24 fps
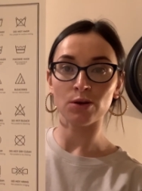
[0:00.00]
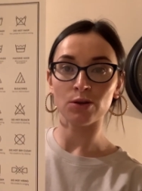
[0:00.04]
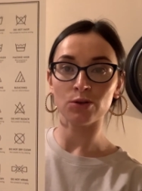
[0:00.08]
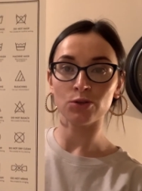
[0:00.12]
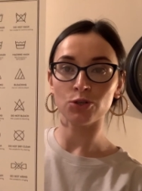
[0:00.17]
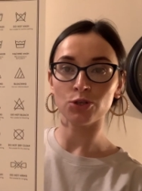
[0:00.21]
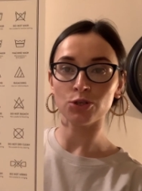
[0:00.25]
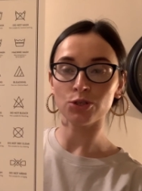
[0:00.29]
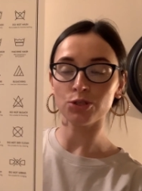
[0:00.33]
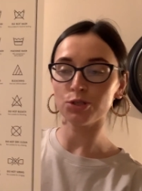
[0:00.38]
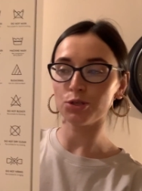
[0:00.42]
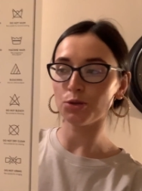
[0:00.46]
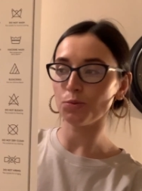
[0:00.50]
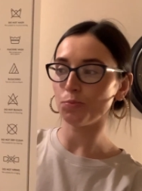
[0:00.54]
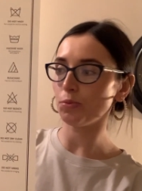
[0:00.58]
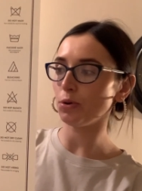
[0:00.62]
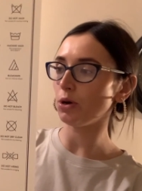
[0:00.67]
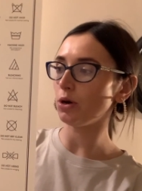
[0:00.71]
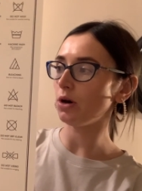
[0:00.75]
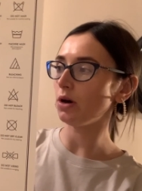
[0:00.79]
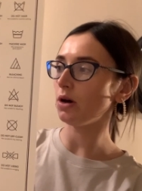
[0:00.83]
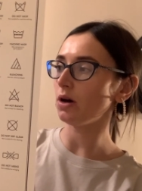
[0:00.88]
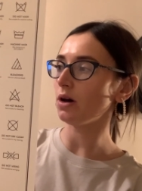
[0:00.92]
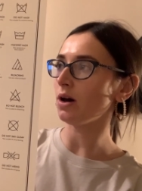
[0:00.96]
Just to
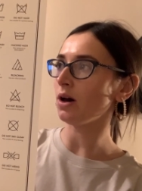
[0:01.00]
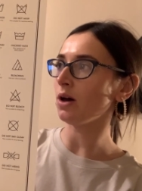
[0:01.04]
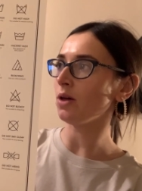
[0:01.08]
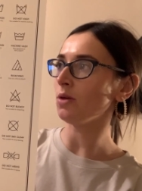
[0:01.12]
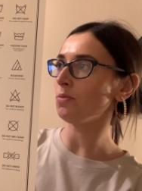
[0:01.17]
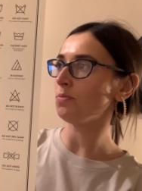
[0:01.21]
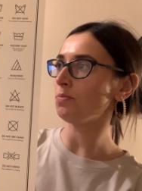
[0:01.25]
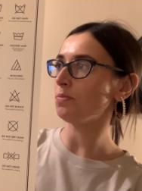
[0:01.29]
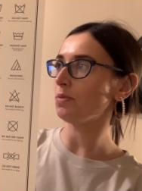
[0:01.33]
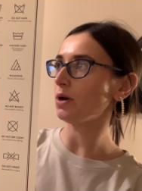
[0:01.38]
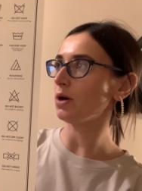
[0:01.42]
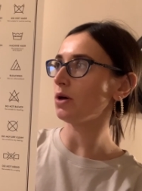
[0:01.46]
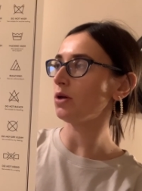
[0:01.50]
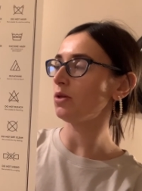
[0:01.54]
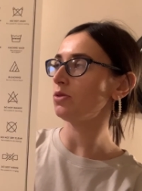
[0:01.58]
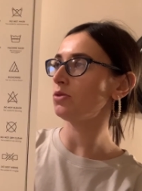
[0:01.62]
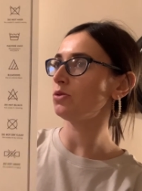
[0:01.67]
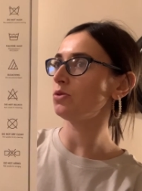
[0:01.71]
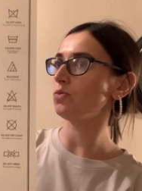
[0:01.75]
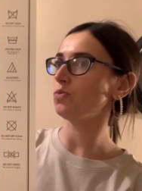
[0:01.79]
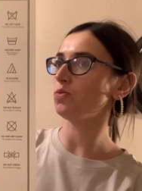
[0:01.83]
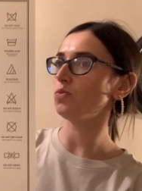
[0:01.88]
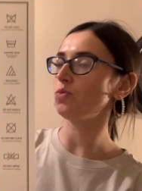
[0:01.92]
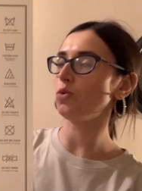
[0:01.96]
put up
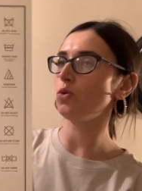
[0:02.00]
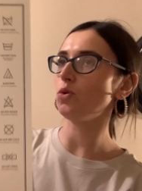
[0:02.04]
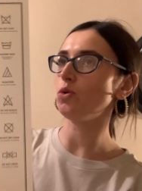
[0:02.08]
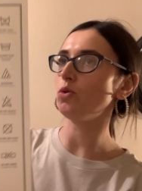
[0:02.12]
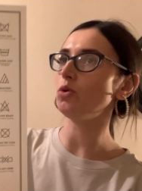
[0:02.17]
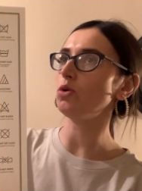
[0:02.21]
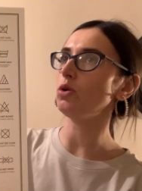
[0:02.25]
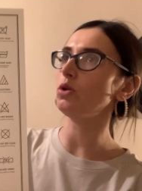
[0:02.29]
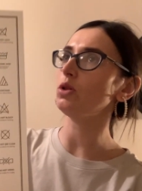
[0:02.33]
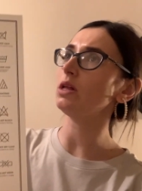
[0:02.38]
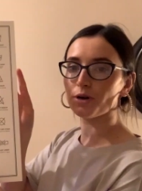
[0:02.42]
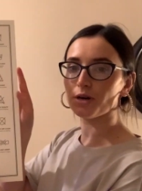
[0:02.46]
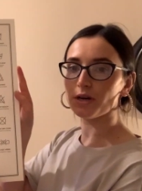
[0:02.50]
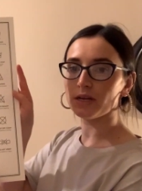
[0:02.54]
on the wall.